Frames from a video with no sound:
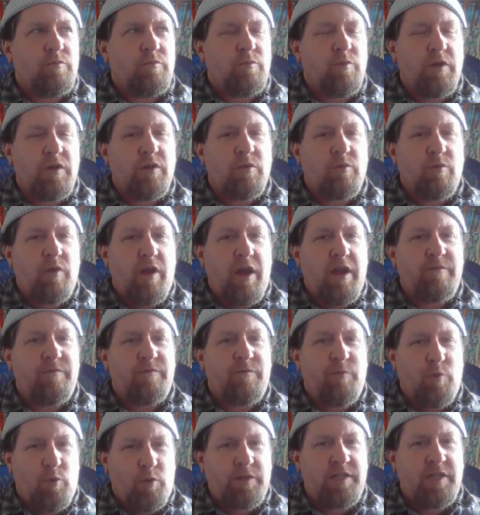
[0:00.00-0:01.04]
where you write
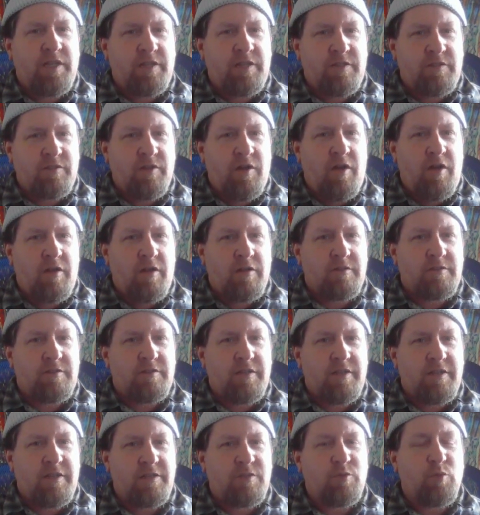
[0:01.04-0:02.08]
14 songs
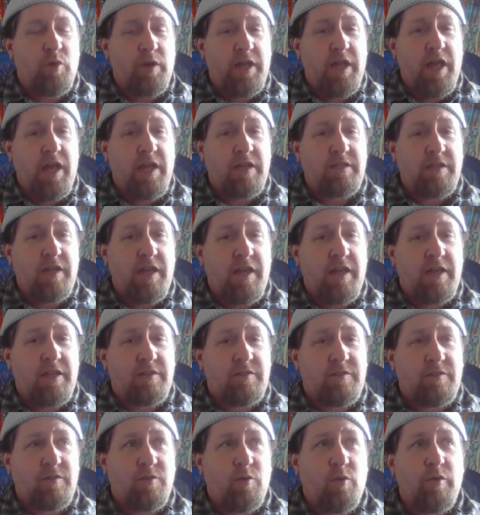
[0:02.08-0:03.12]
in 28 days.